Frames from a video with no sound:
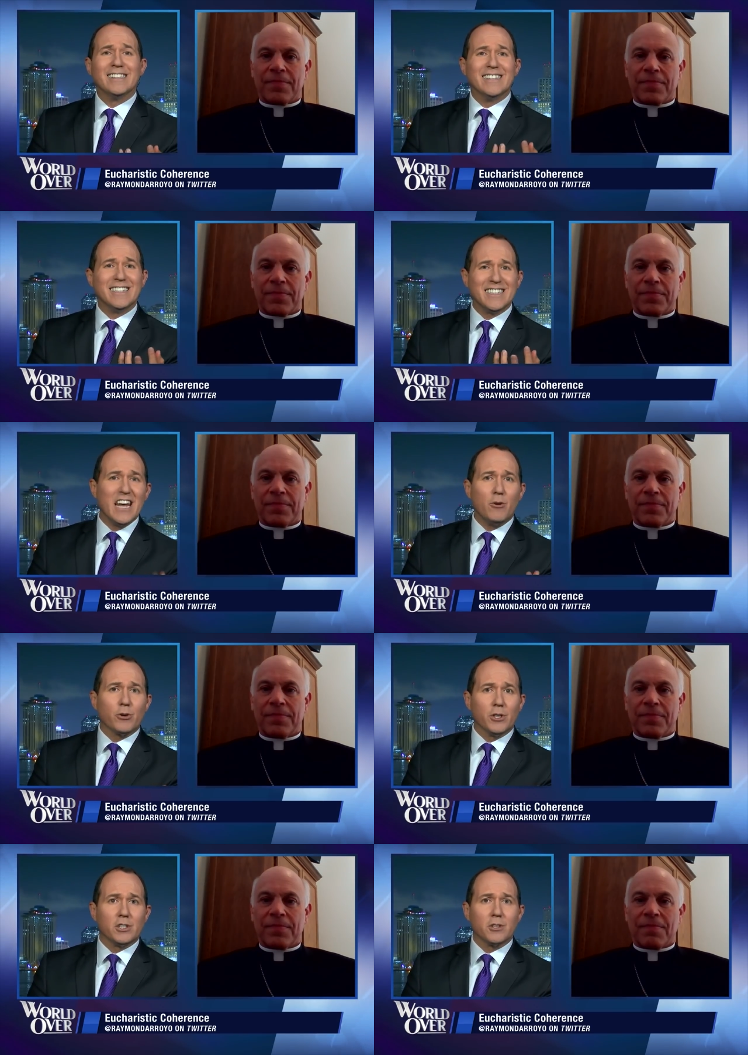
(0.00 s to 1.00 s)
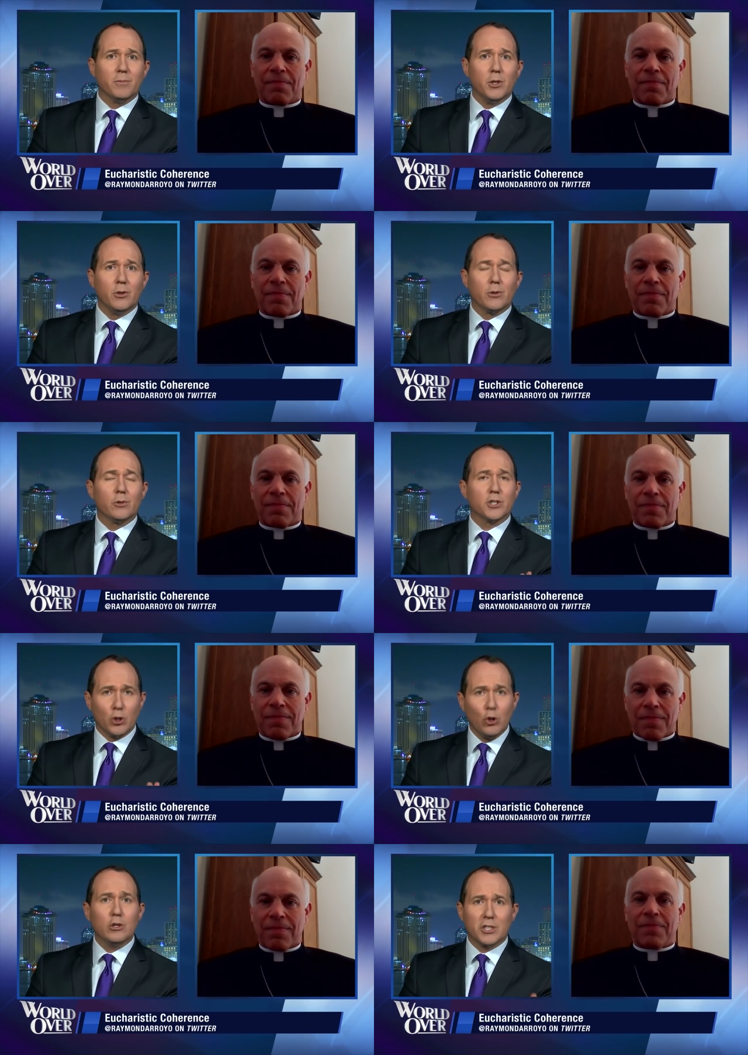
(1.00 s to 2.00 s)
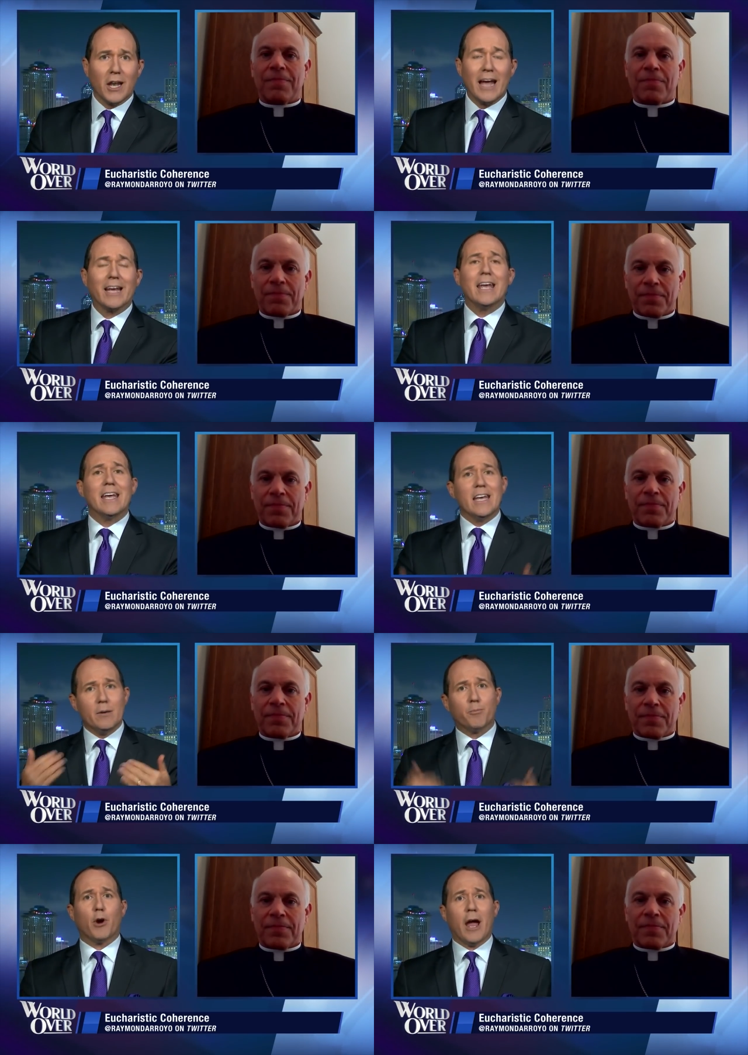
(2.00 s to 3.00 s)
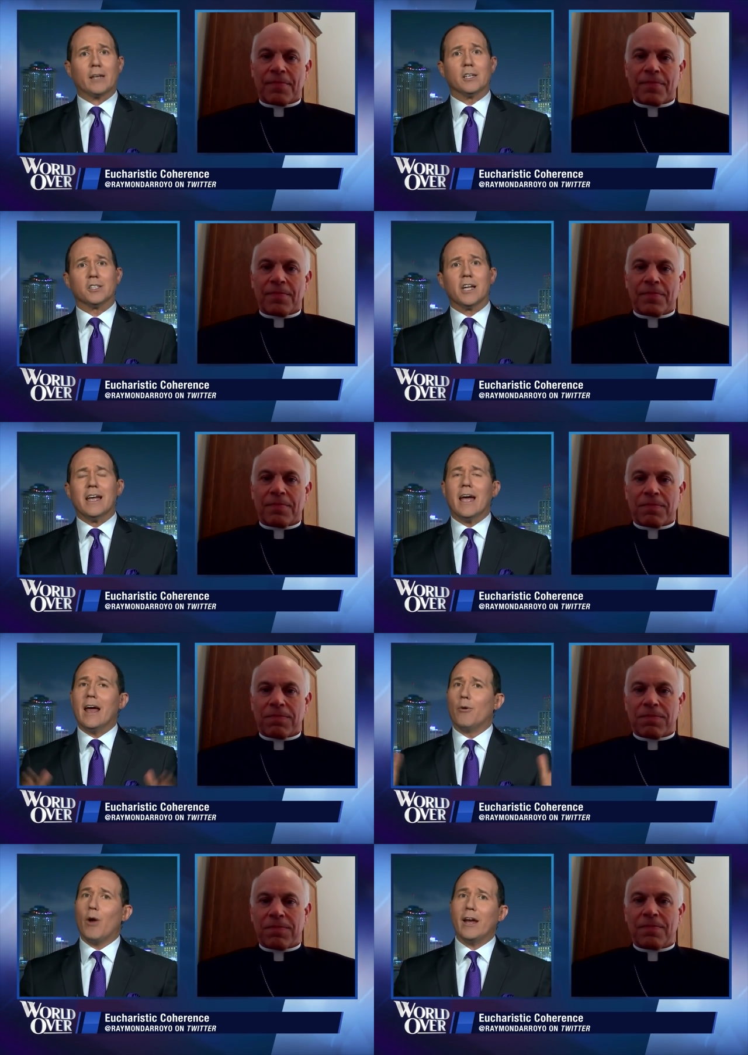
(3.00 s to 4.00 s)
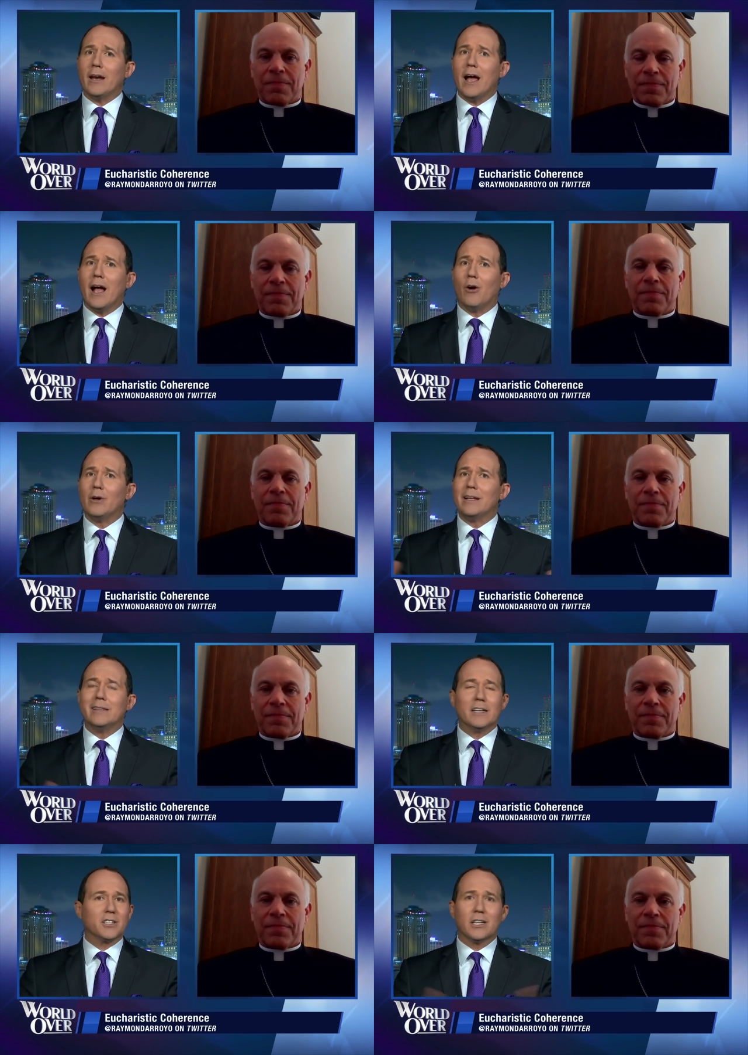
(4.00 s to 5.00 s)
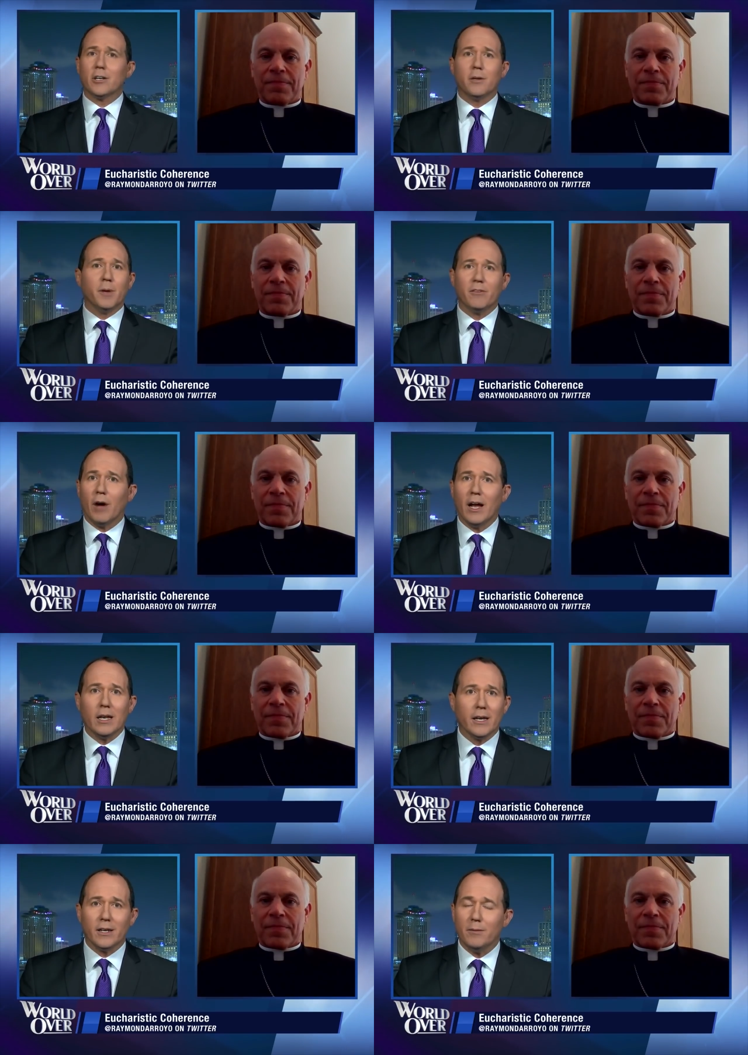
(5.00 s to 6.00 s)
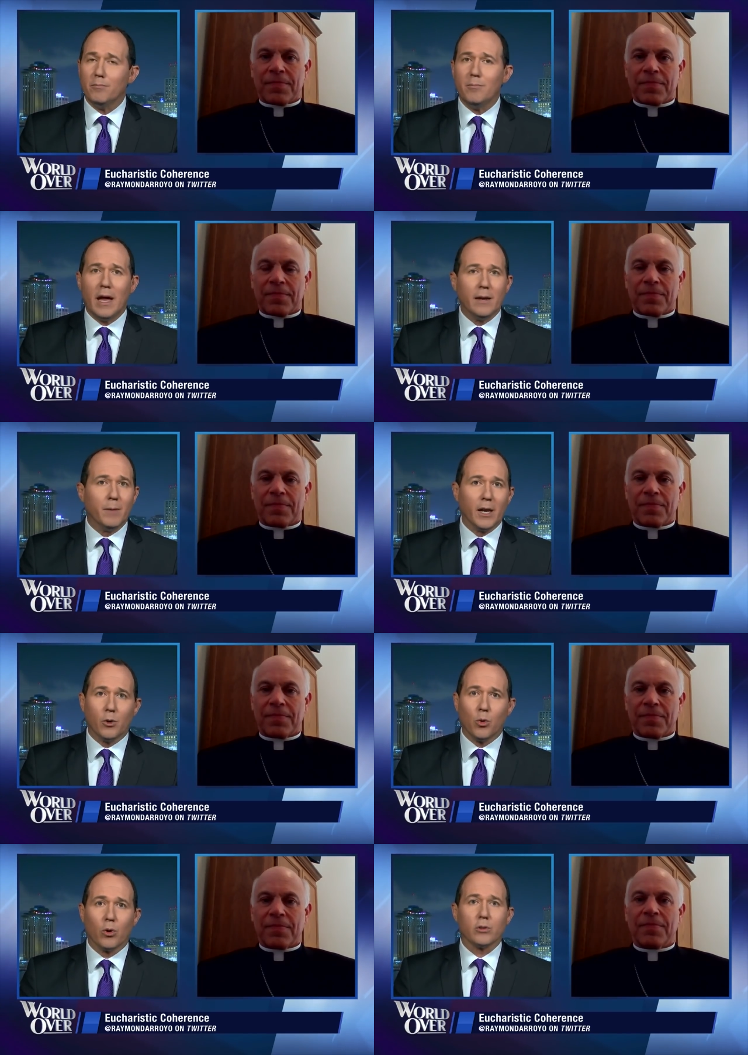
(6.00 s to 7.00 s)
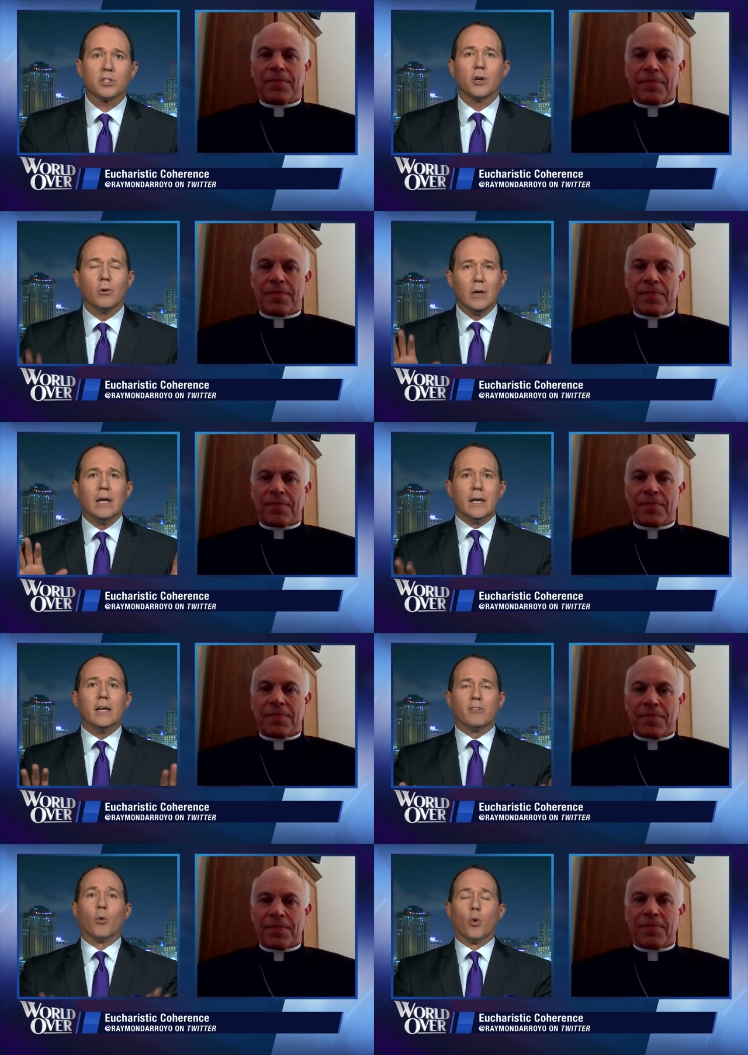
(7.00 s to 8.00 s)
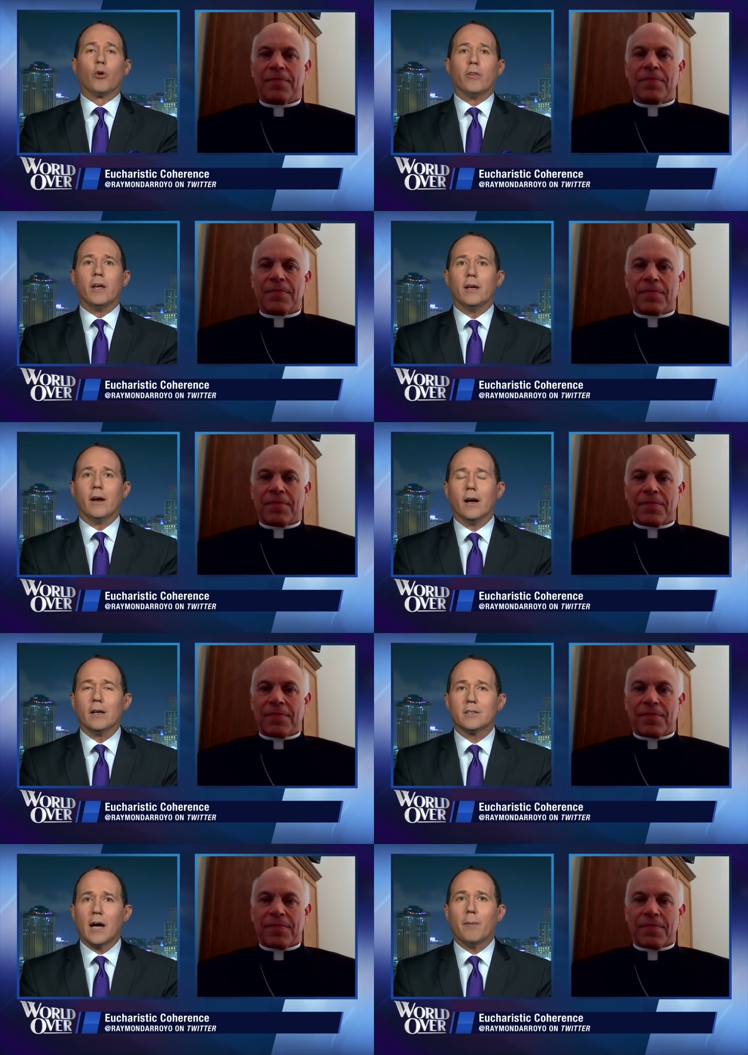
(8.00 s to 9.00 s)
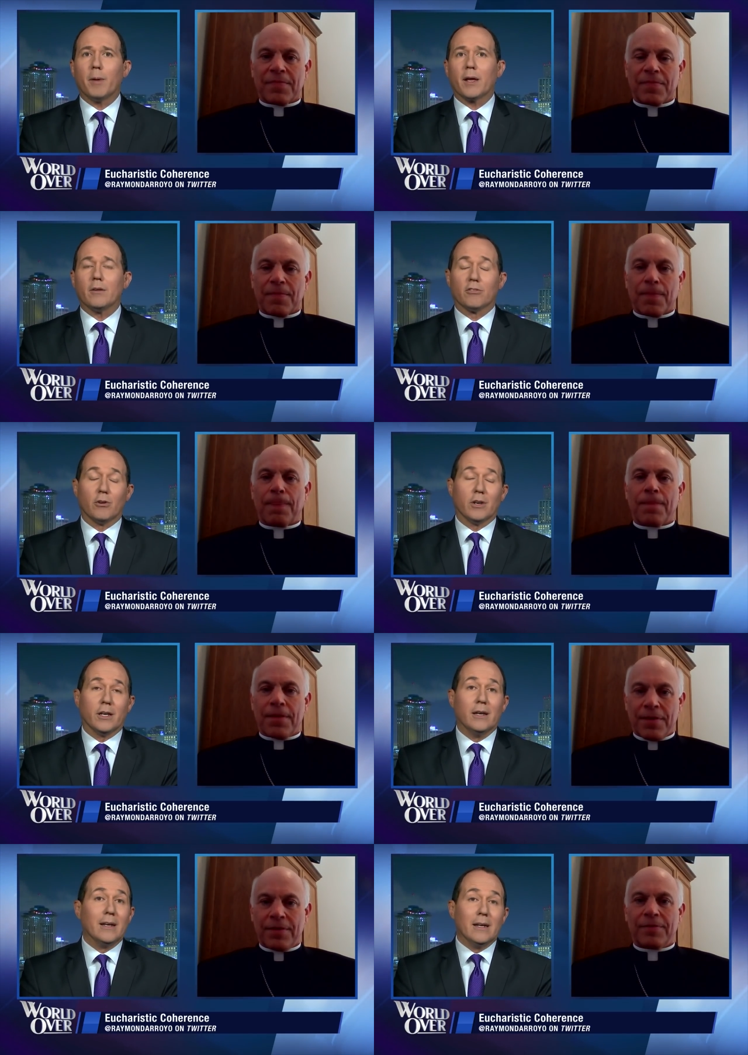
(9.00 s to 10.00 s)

Speaker 1: the sacredness of the Eucharist looks like in practice. And right now, that's clearly being violated in many, many quarters. So it's a worthy uh, topic, and certainly